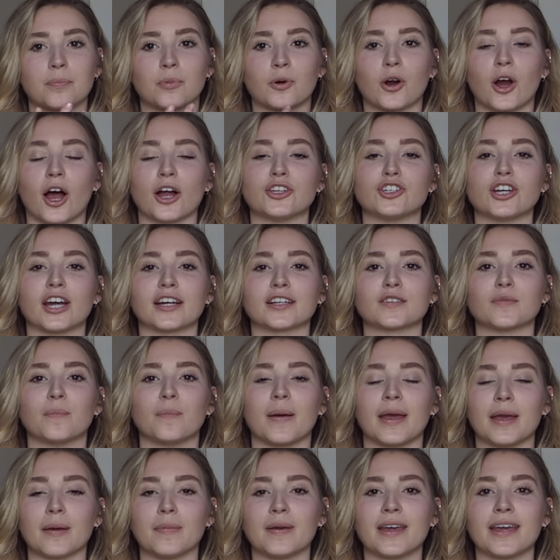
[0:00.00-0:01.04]

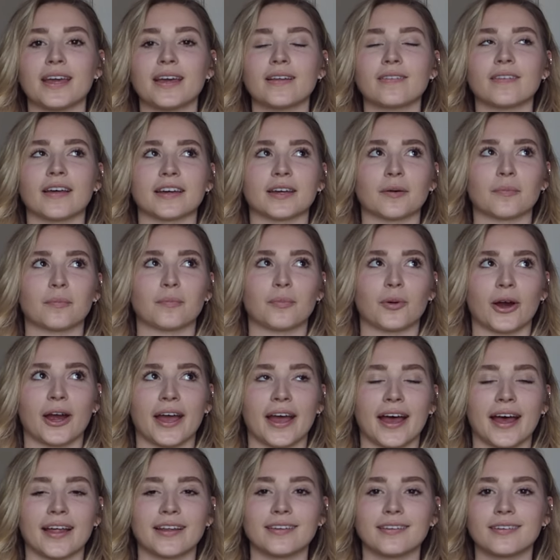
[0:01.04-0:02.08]
project baby, like a
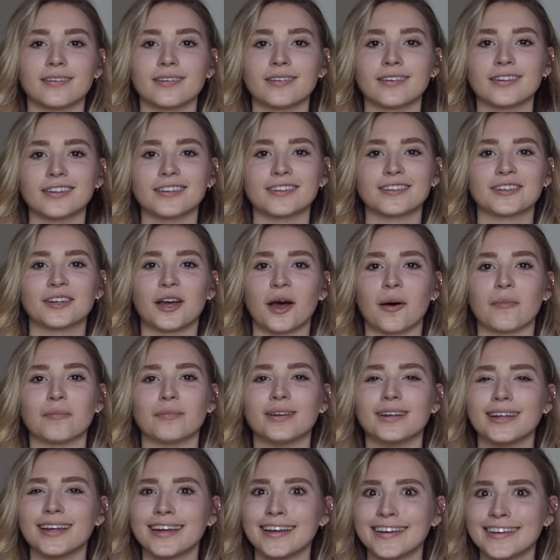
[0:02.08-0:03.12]
brand
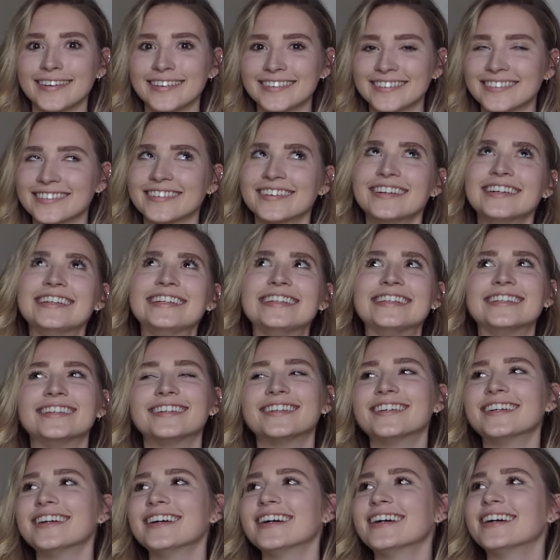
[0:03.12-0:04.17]
company
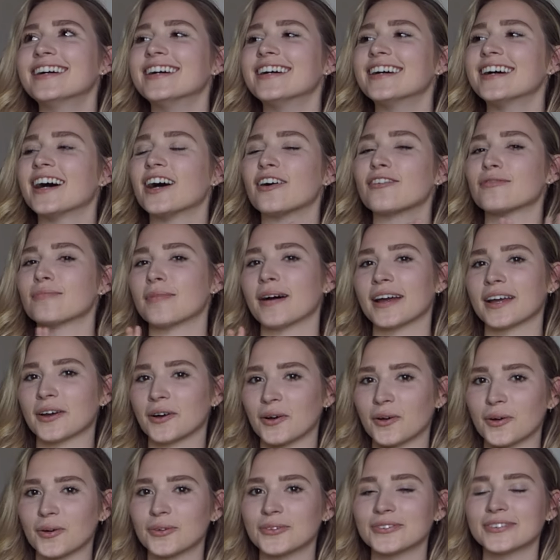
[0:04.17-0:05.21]
of my
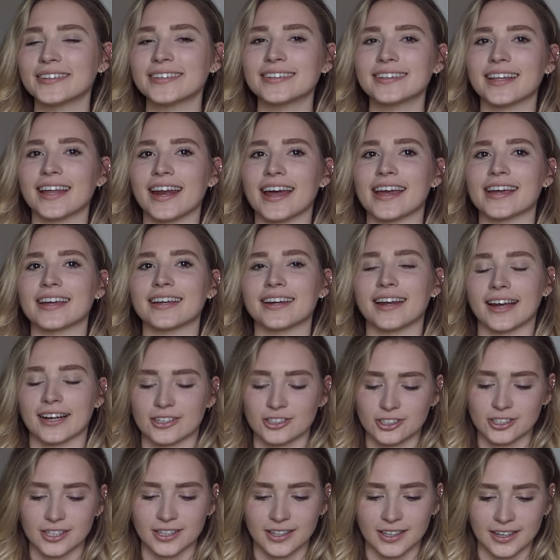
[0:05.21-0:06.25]
own that I can
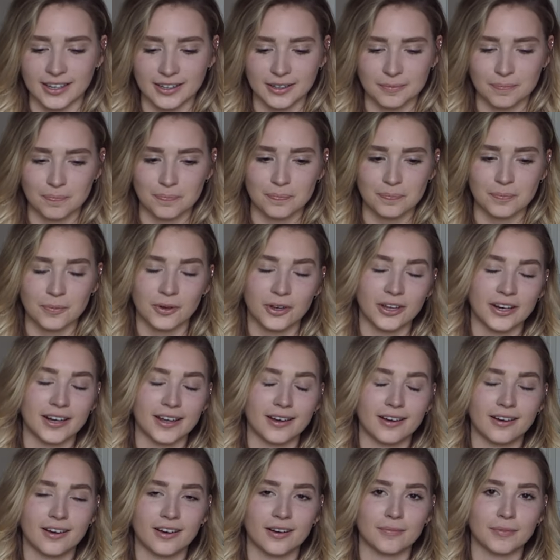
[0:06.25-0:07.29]
actually like put
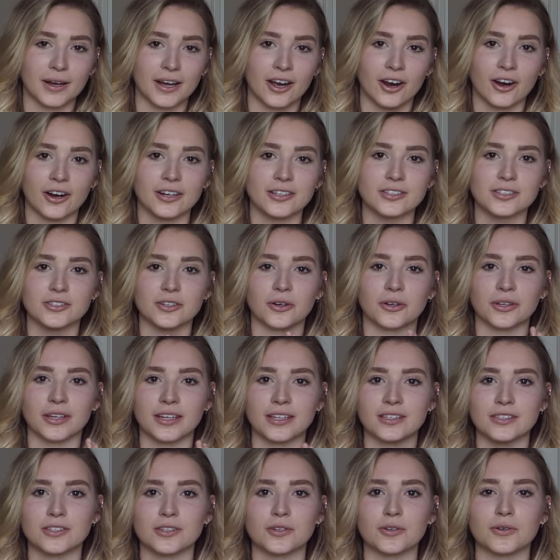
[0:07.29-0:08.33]
my heart and soul
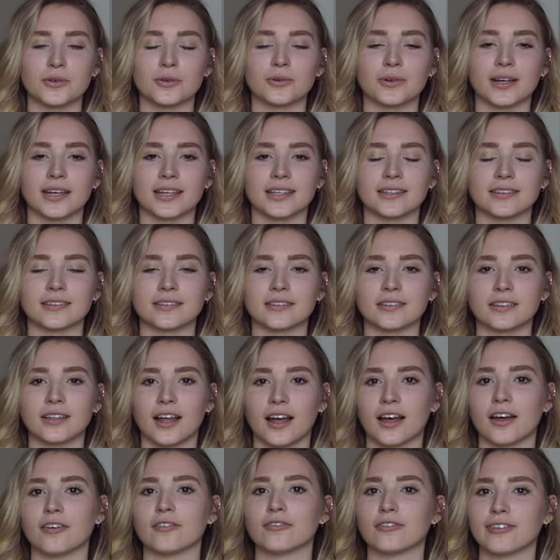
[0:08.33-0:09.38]
into and
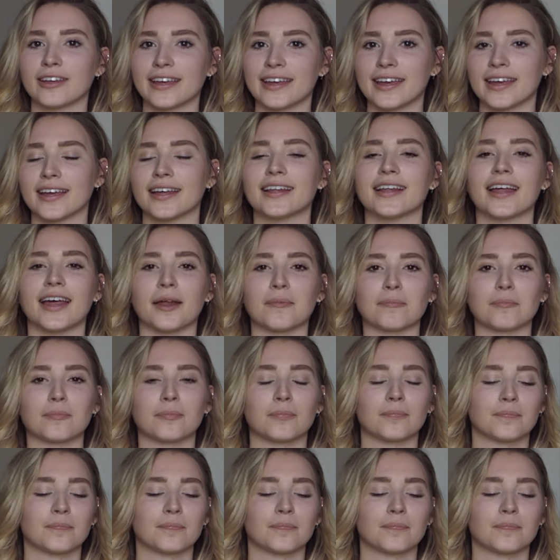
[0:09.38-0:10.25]
love it and